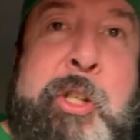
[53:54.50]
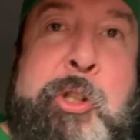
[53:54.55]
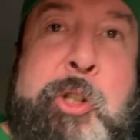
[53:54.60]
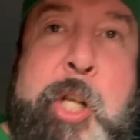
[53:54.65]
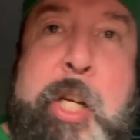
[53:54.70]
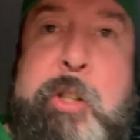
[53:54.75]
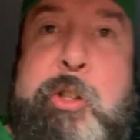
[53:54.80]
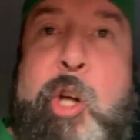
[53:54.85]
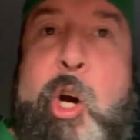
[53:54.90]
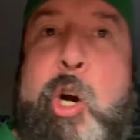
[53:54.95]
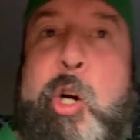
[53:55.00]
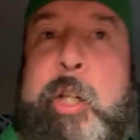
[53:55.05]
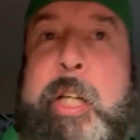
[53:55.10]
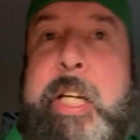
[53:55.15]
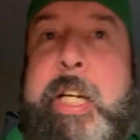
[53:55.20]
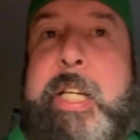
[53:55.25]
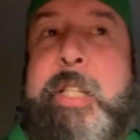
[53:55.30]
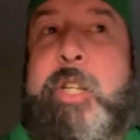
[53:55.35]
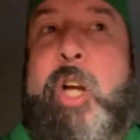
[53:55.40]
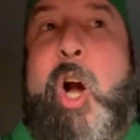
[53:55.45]
shit
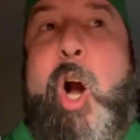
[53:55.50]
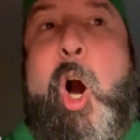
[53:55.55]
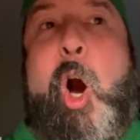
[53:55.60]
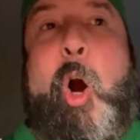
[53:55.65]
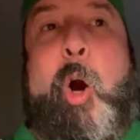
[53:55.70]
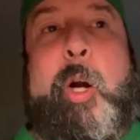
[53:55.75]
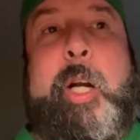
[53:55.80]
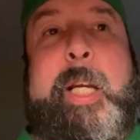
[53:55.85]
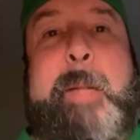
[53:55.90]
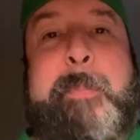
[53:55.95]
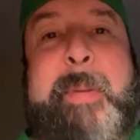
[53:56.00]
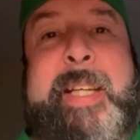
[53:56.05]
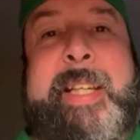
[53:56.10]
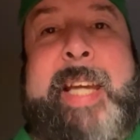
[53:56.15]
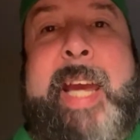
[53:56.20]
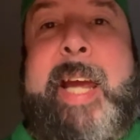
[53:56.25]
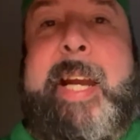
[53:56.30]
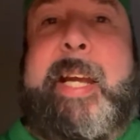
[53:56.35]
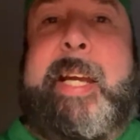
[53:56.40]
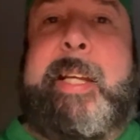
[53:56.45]
talking is already
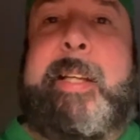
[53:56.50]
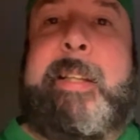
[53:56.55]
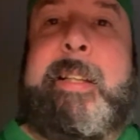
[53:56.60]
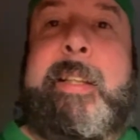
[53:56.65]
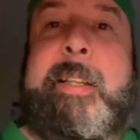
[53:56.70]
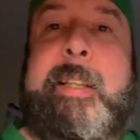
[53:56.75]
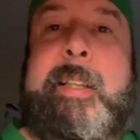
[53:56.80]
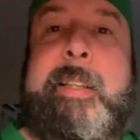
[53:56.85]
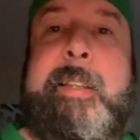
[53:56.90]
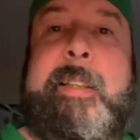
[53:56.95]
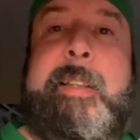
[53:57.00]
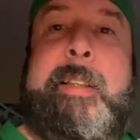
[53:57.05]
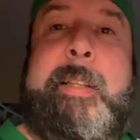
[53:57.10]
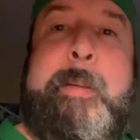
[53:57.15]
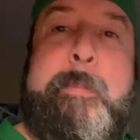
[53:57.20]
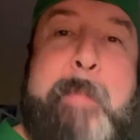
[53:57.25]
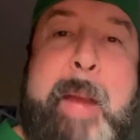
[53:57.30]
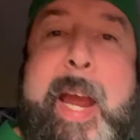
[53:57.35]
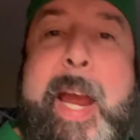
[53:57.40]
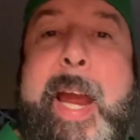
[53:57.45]
beginning.
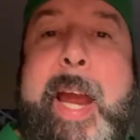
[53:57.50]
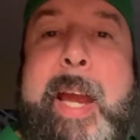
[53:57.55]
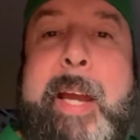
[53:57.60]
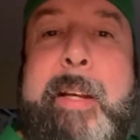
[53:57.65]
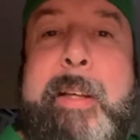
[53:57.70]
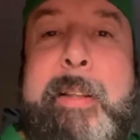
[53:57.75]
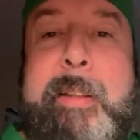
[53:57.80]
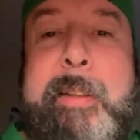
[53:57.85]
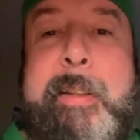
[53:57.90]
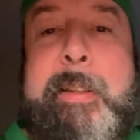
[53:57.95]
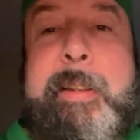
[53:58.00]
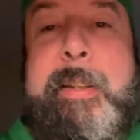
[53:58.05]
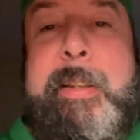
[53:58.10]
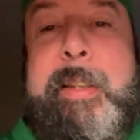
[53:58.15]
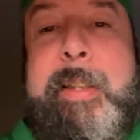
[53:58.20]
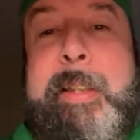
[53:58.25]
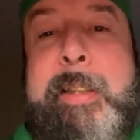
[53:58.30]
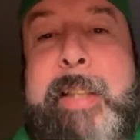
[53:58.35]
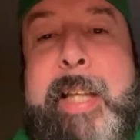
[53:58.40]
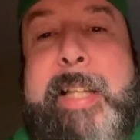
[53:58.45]
And
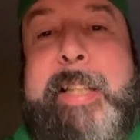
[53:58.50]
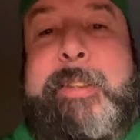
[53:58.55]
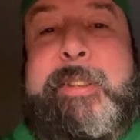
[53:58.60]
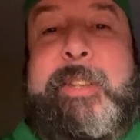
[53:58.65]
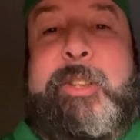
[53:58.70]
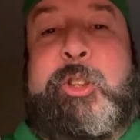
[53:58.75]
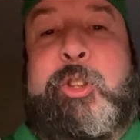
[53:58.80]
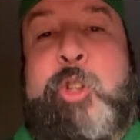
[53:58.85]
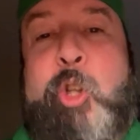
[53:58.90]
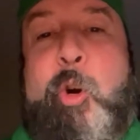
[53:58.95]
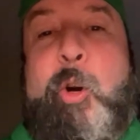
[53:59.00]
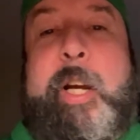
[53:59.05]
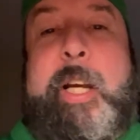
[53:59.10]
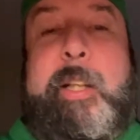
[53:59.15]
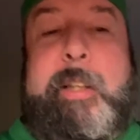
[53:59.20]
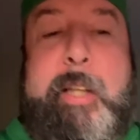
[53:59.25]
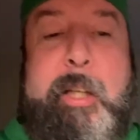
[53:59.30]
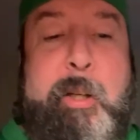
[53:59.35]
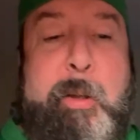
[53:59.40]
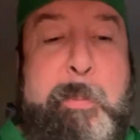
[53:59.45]
let us enjoy a
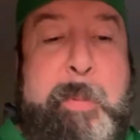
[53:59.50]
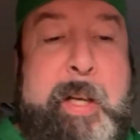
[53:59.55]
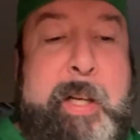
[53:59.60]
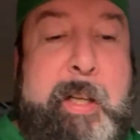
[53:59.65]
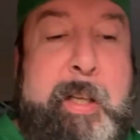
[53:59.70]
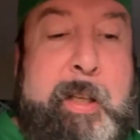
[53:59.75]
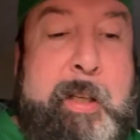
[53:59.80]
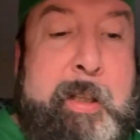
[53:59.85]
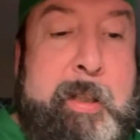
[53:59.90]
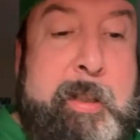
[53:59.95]
little bit of